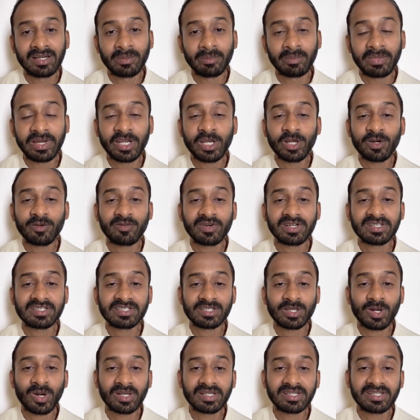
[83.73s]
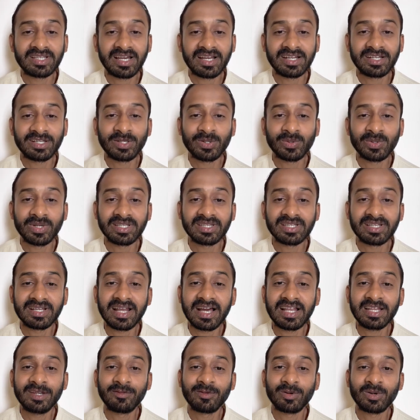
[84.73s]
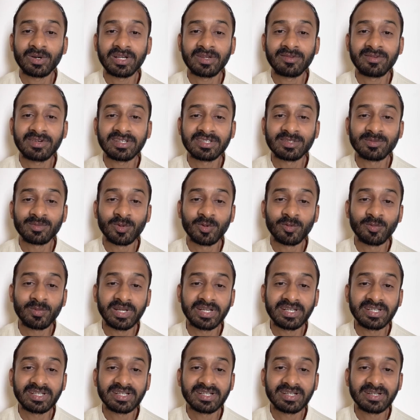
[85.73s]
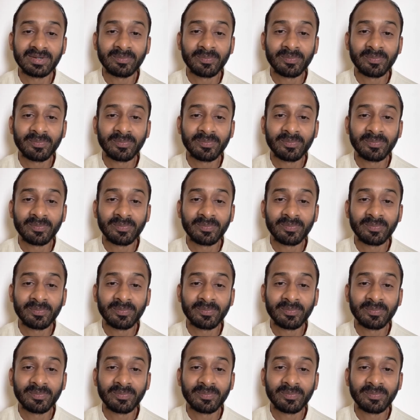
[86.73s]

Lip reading: Many of us thought that during the Rally for Rivers movement,